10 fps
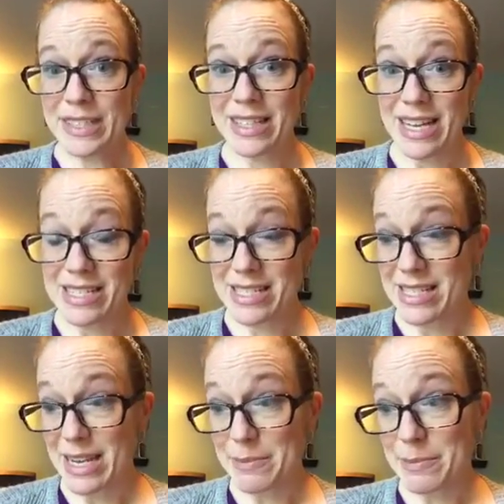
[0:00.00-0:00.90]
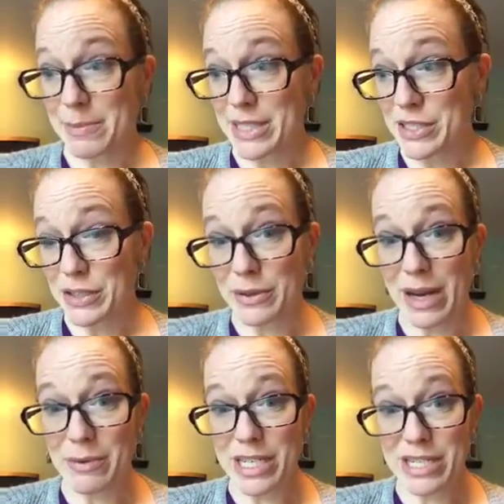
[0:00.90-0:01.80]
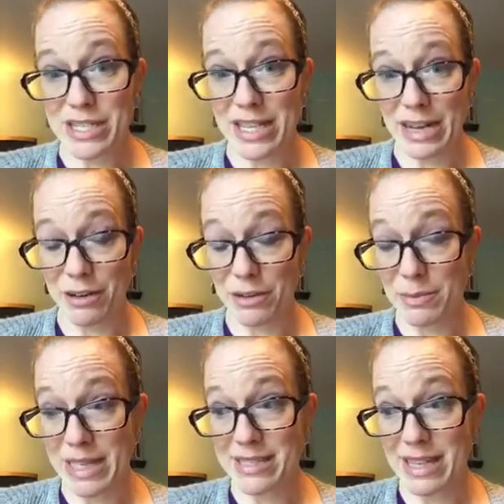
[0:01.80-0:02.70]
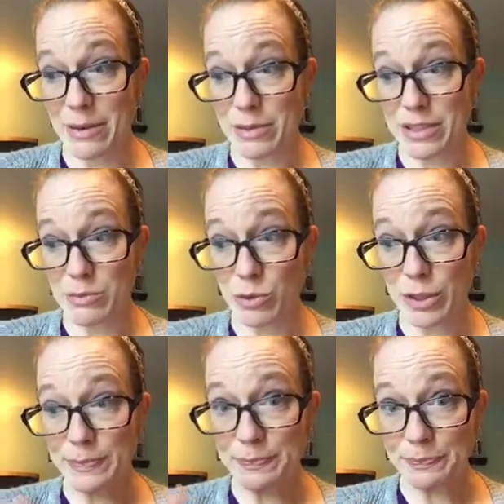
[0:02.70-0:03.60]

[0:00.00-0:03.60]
Yes, Deb, me too. I wish that growth mindset was more